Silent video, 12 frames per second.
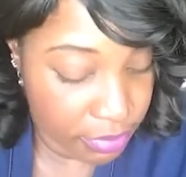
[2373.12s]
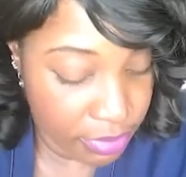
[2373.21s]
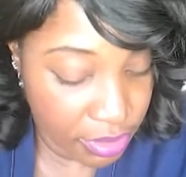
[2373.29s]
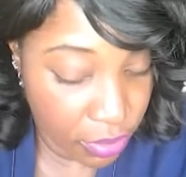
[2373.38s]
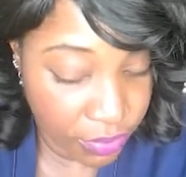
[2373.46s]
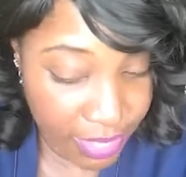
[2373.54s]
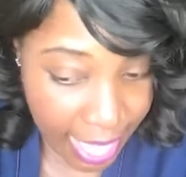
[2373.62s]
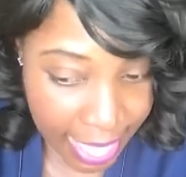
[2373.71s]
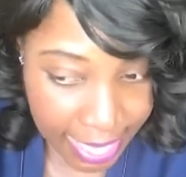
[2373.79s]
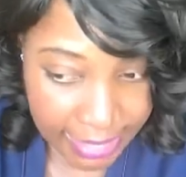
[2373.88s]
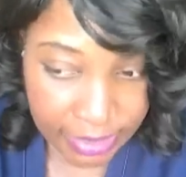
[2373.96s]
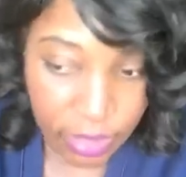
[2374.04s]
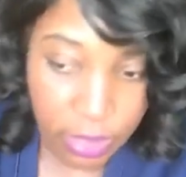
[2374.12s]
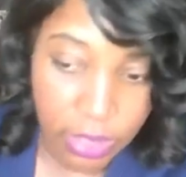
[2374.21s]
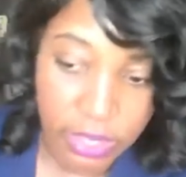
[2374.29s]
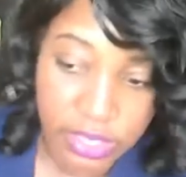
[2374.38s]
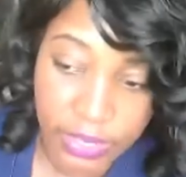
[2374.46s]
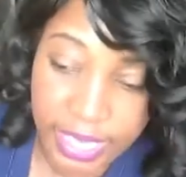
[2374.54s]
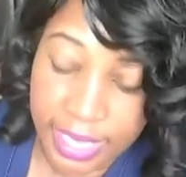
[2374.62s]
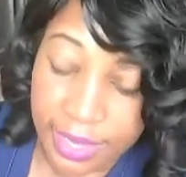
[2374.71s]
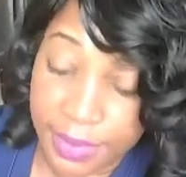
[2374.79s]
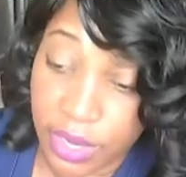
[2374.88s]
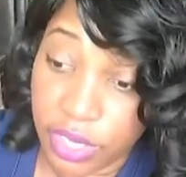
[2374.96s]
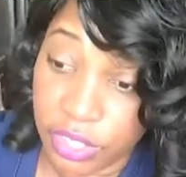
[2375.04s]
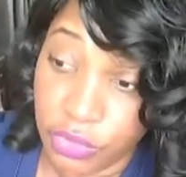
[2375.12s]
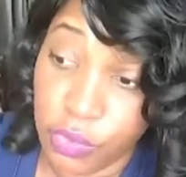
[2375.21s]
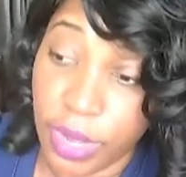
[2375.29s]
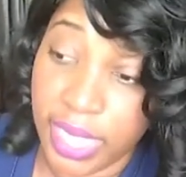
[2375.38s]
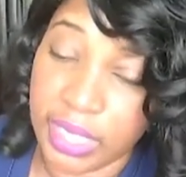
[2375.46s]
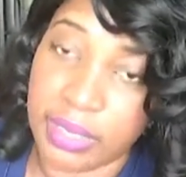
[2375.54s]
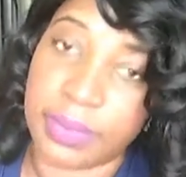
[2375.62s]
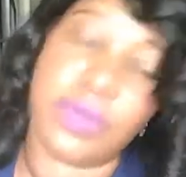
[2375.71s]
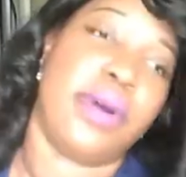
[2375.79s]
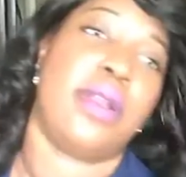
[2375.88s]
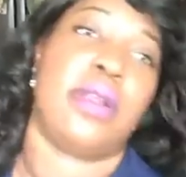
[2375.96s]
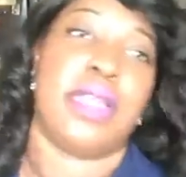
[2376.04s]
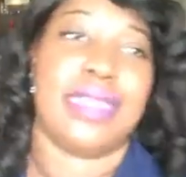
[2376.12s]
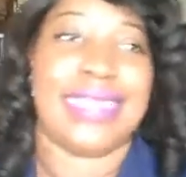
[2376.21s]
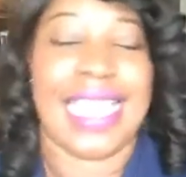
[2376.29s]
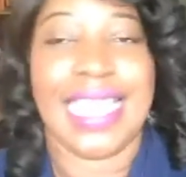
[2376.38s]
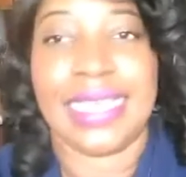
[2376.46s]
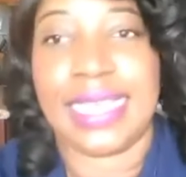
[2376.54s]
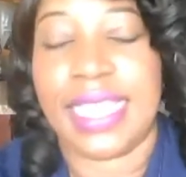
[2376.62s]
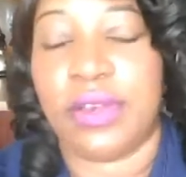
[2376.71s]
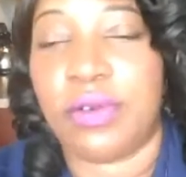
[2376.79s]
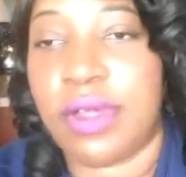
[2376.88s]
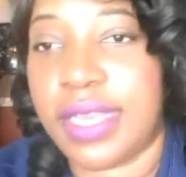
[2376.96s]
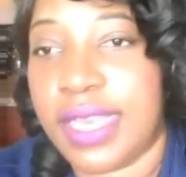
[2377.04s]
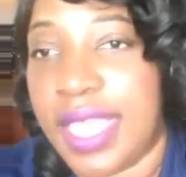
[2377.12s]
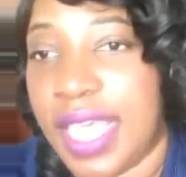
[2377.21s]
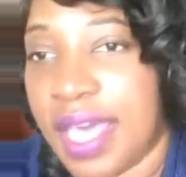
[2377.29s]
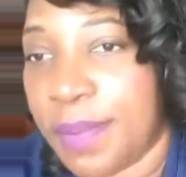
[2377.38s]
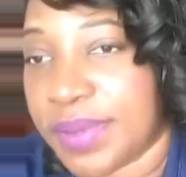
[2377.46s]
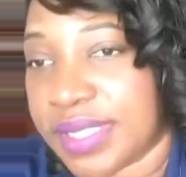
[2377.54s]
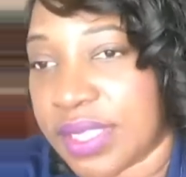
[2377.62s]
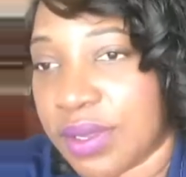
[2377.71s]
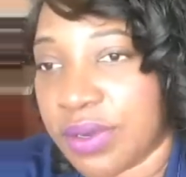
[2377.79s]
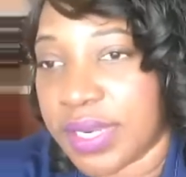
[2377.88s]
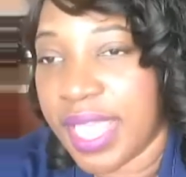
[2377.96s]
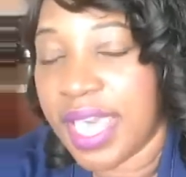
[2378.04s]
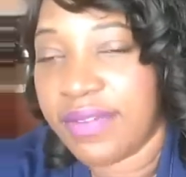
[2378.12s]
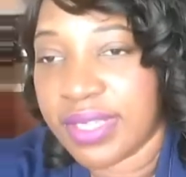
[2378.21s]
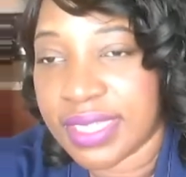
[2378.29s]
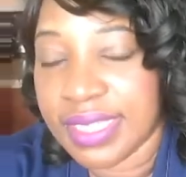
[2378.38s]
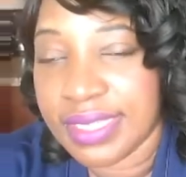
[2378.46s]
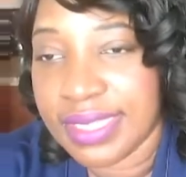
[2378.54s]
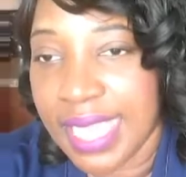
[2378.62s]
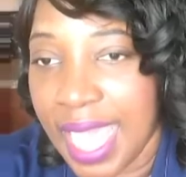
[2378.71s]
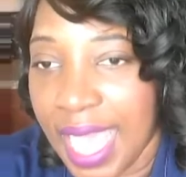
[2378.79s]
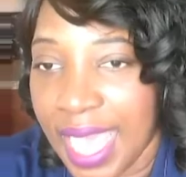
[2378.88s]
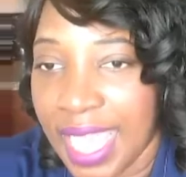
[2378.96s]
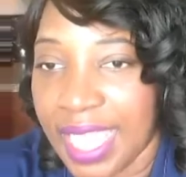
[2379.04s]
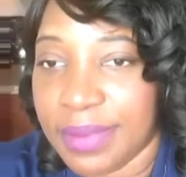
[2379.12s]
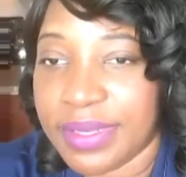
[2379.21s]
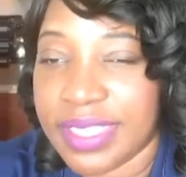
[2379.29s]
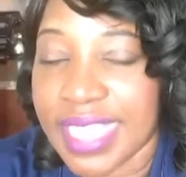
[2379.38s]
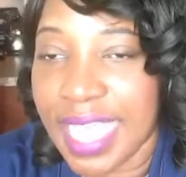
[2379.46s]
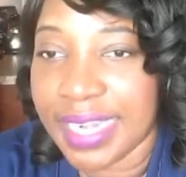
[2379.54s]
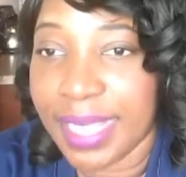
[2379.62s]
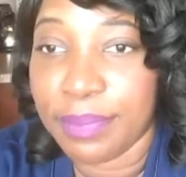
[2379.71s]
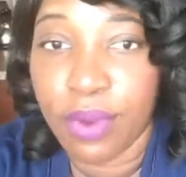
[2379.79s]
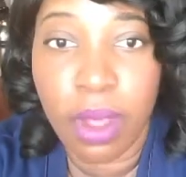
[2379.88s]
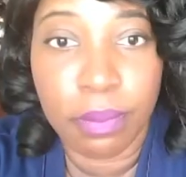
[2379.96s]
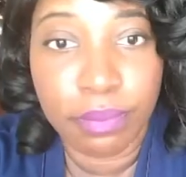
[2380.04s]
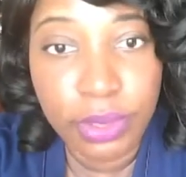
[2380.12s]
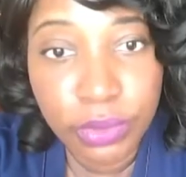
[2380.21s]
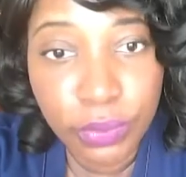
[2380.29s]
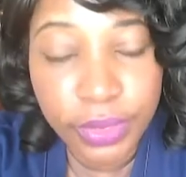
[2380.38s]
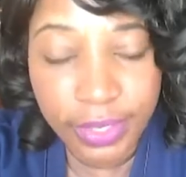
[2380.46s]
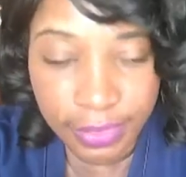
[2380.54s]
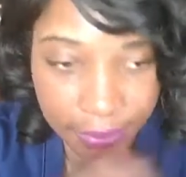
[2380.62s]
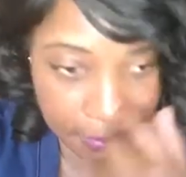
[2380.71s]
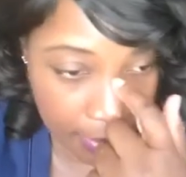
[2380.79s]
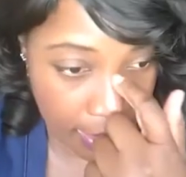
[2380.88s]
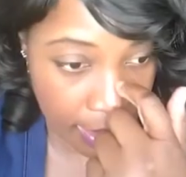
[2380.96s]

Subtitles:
So that has gone on. So him and her do wind up going on a date later on in the episode. They have a good time. They brought Blue with them.